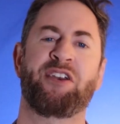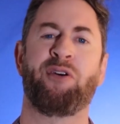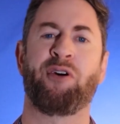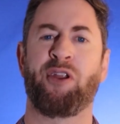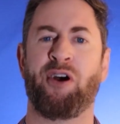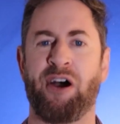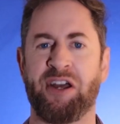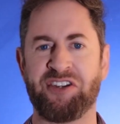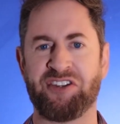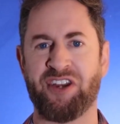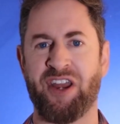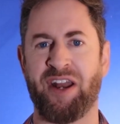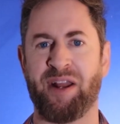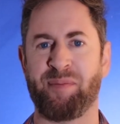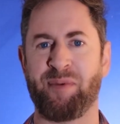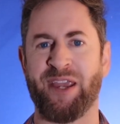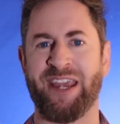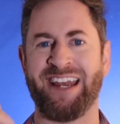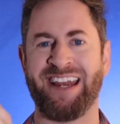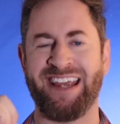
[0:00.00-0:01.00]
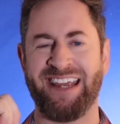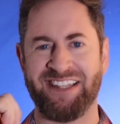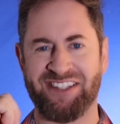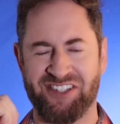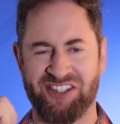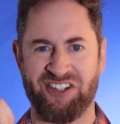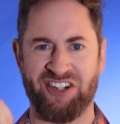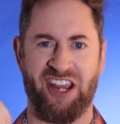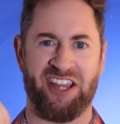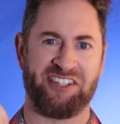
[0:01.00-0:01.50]
going on, gentlemen?
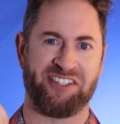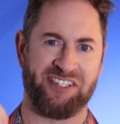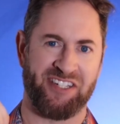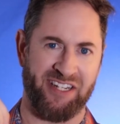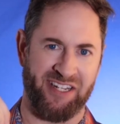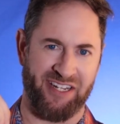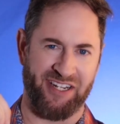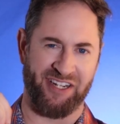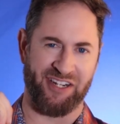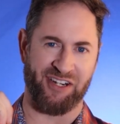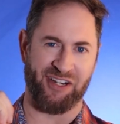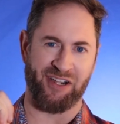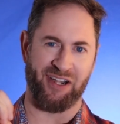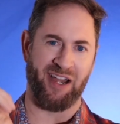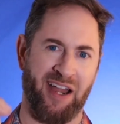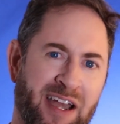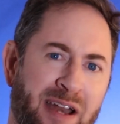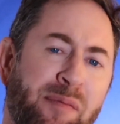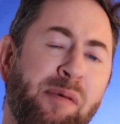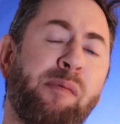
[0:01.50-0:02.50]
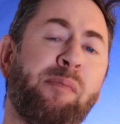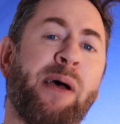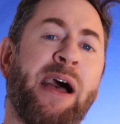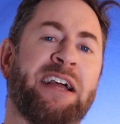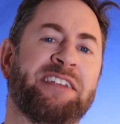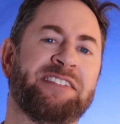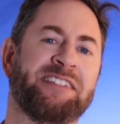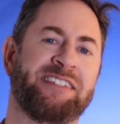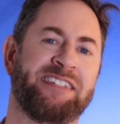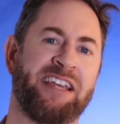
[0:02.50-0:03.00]
It's Jesse here, and I'm
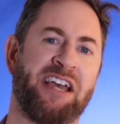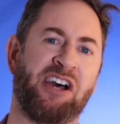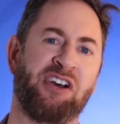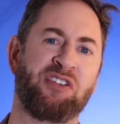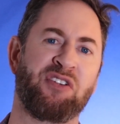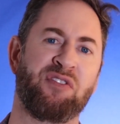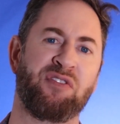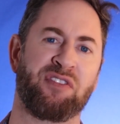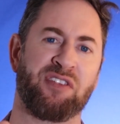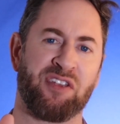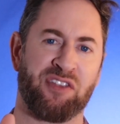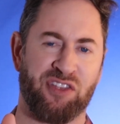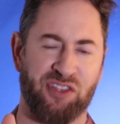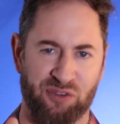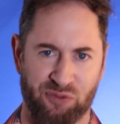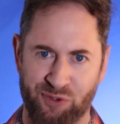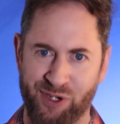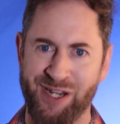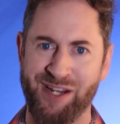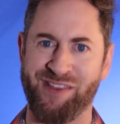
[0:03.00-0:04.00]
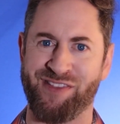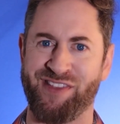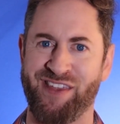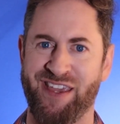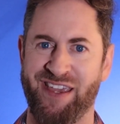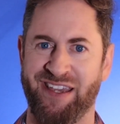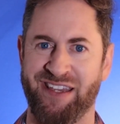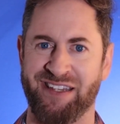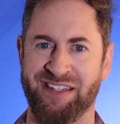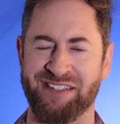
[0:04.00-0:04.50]
about to tell you the three
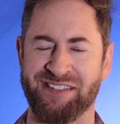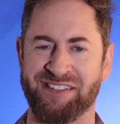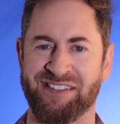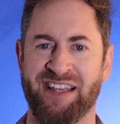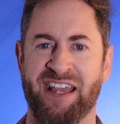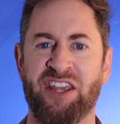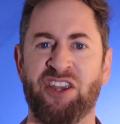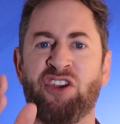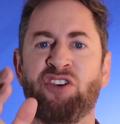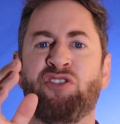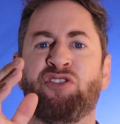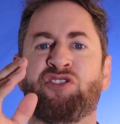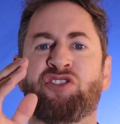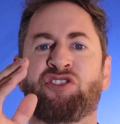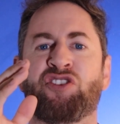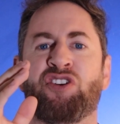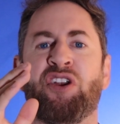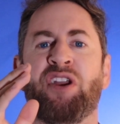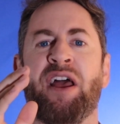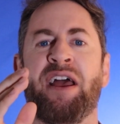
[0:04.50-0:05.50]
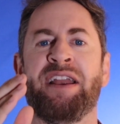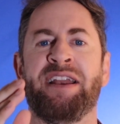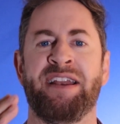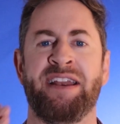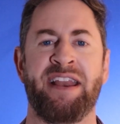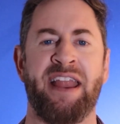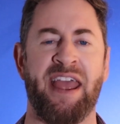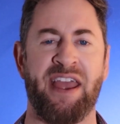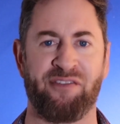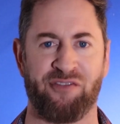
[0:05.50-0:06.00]
things that you should
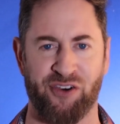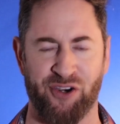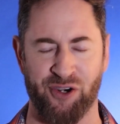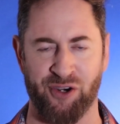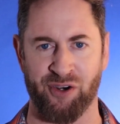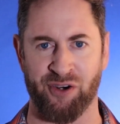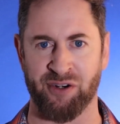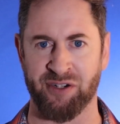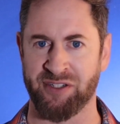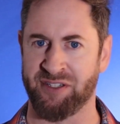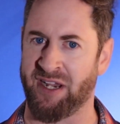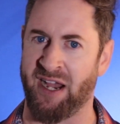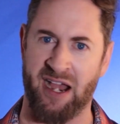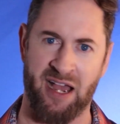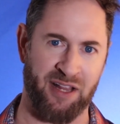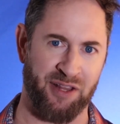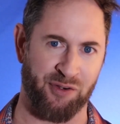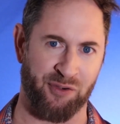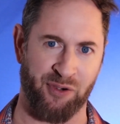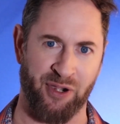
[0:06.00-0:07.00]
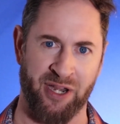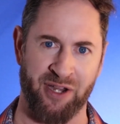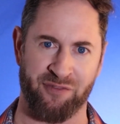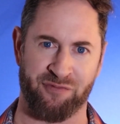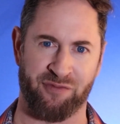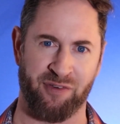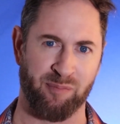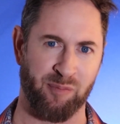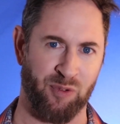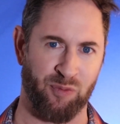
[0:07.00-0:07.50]
never
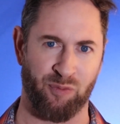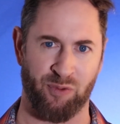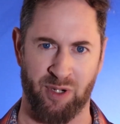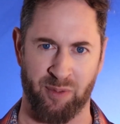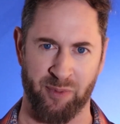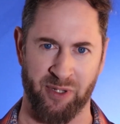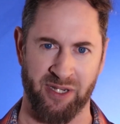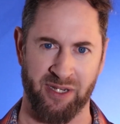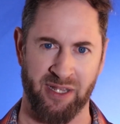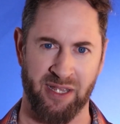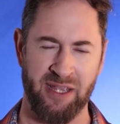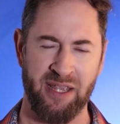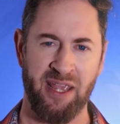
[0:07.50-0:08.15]
tolerate from a woman.